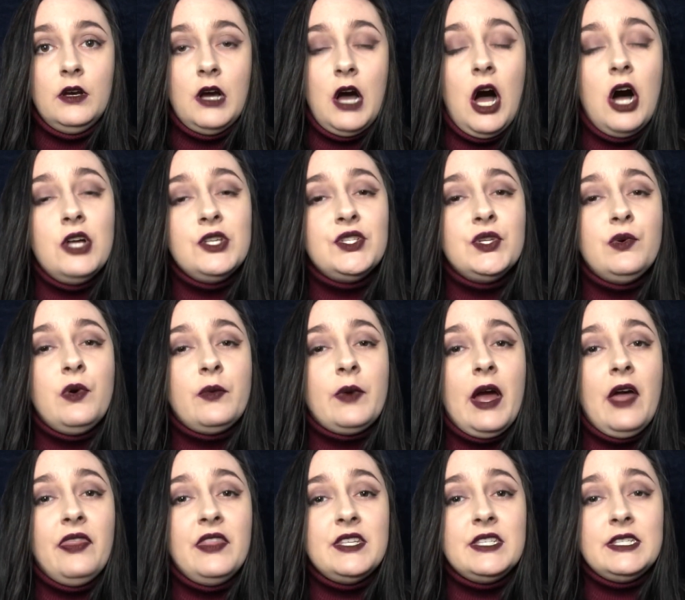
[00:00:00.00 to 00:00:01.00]
Also
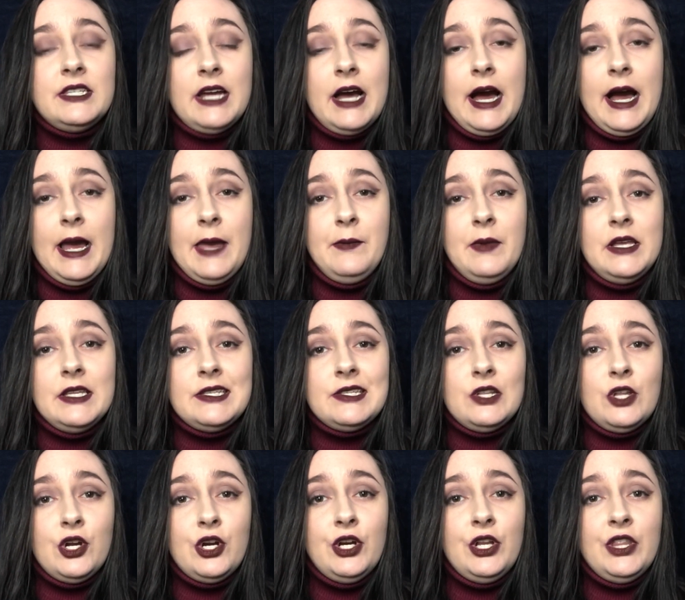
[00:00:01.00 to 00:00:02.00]
around this time, it's
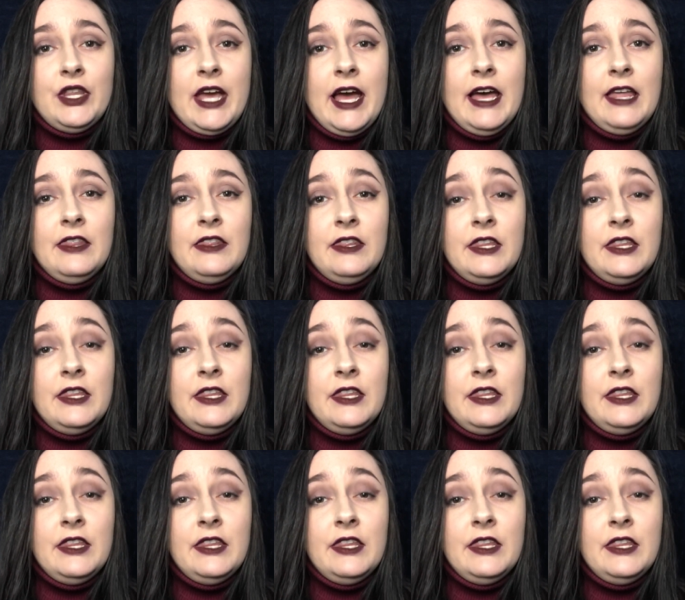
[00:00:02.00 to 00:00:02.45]
learned that